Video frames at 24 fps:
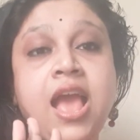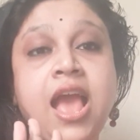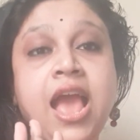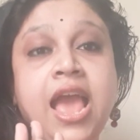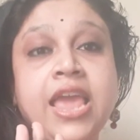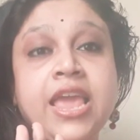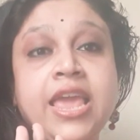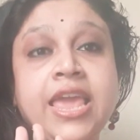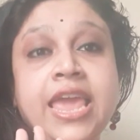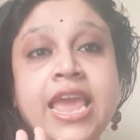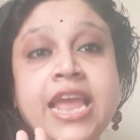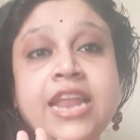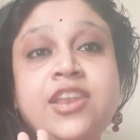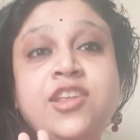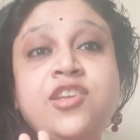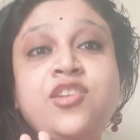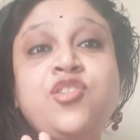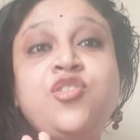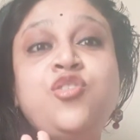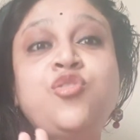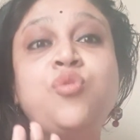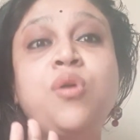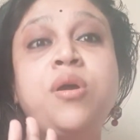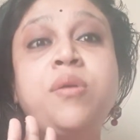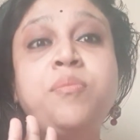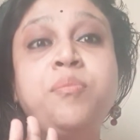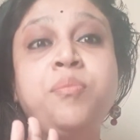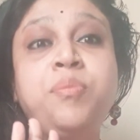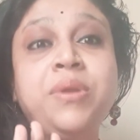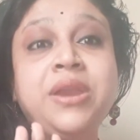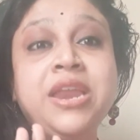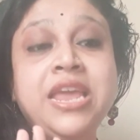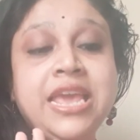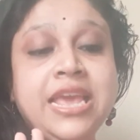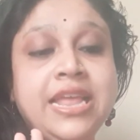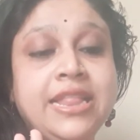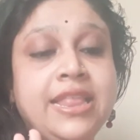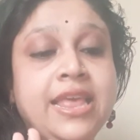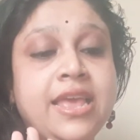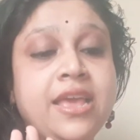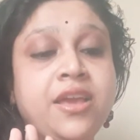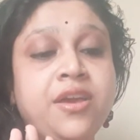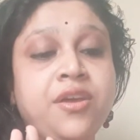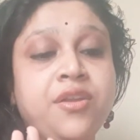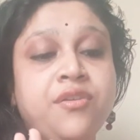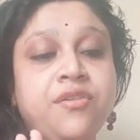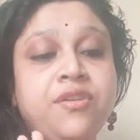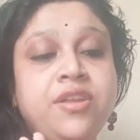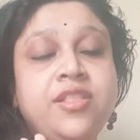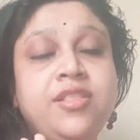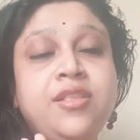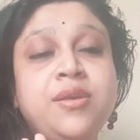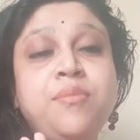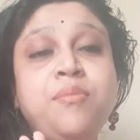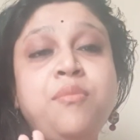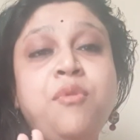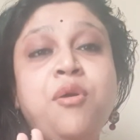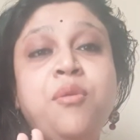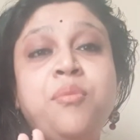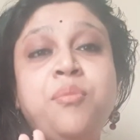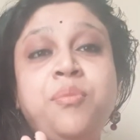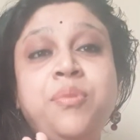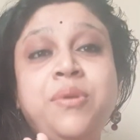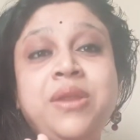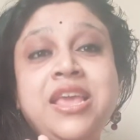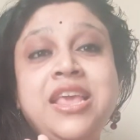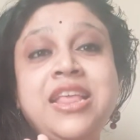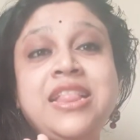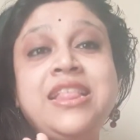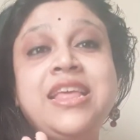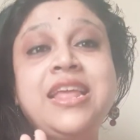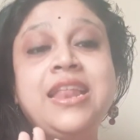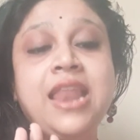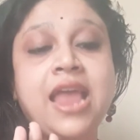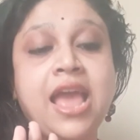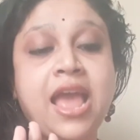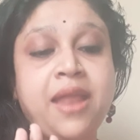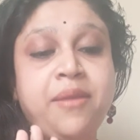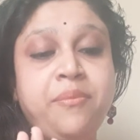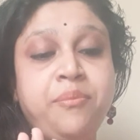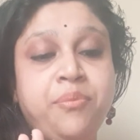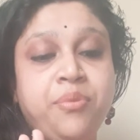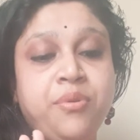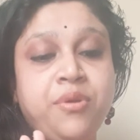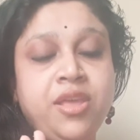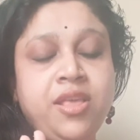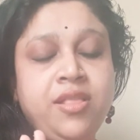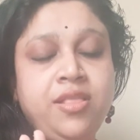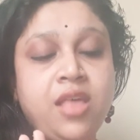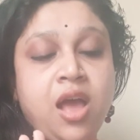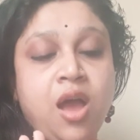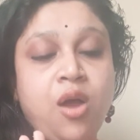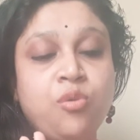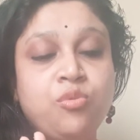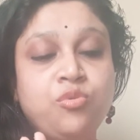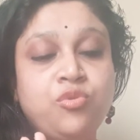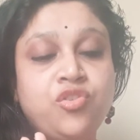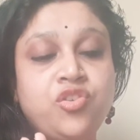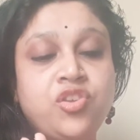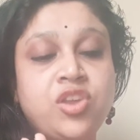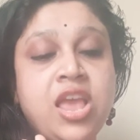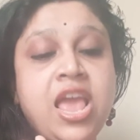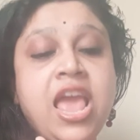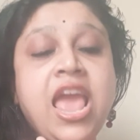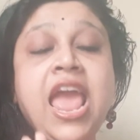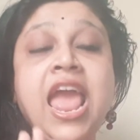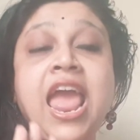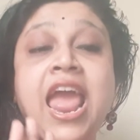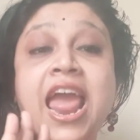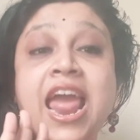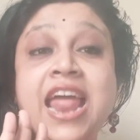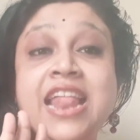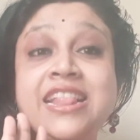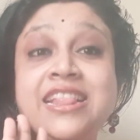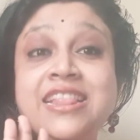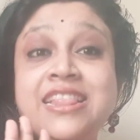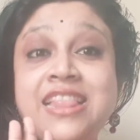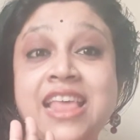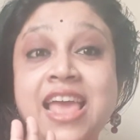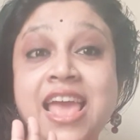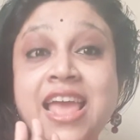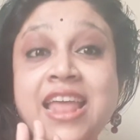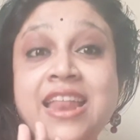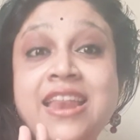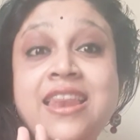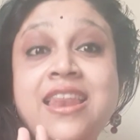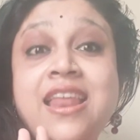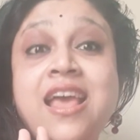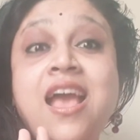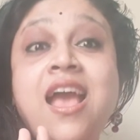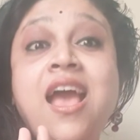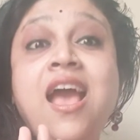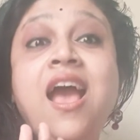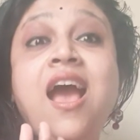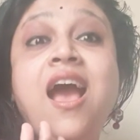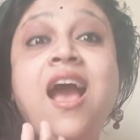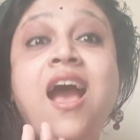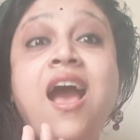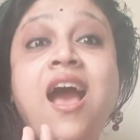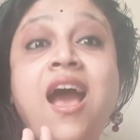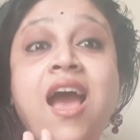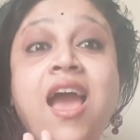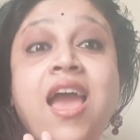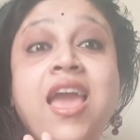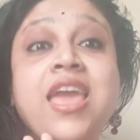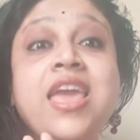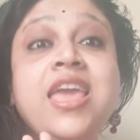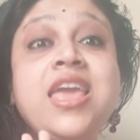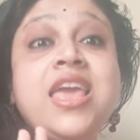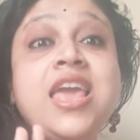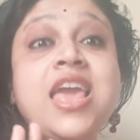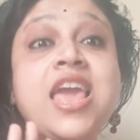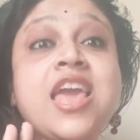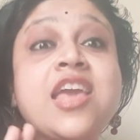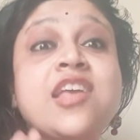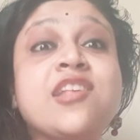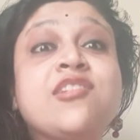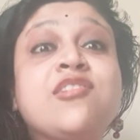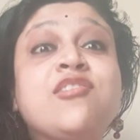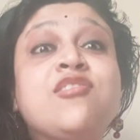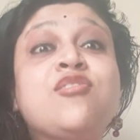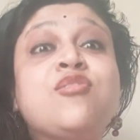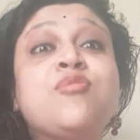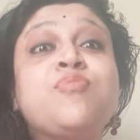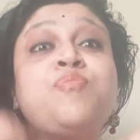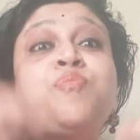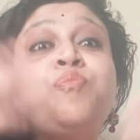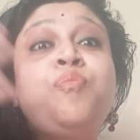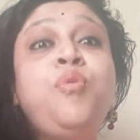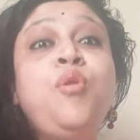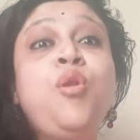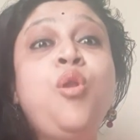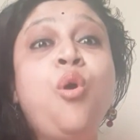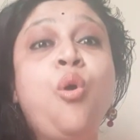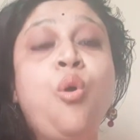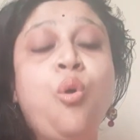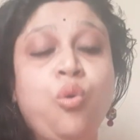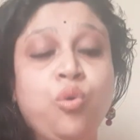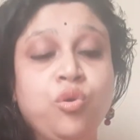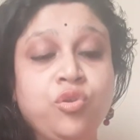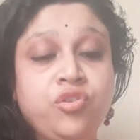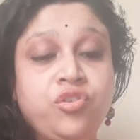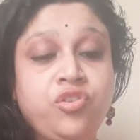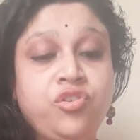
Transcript: I get into a breathing rhythm, or breathe in and breathe out. And then I explode.